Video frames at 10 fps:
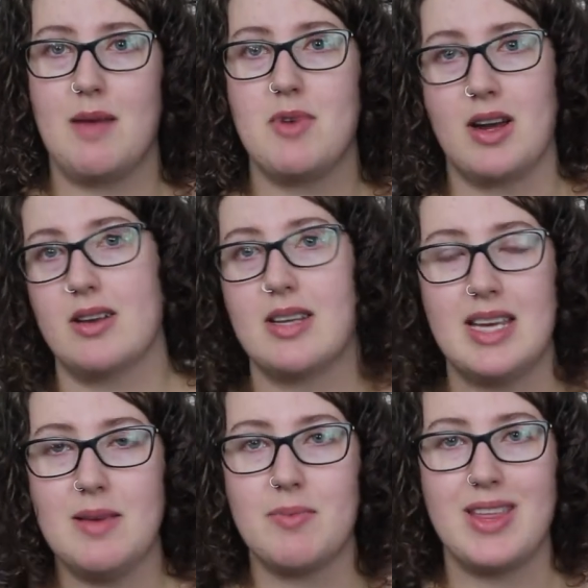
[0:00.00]
I'm not gonna
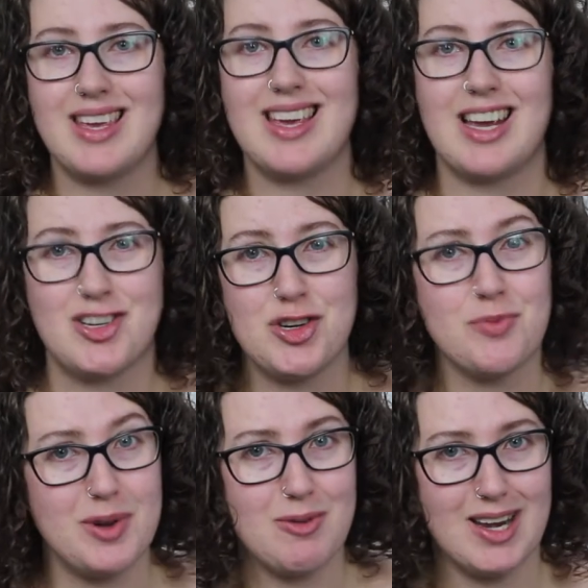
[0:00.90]
keep thinking I
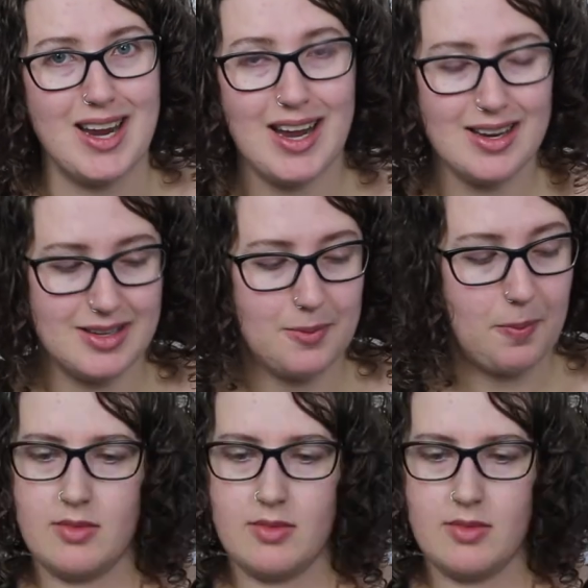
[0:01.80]
should be reading it.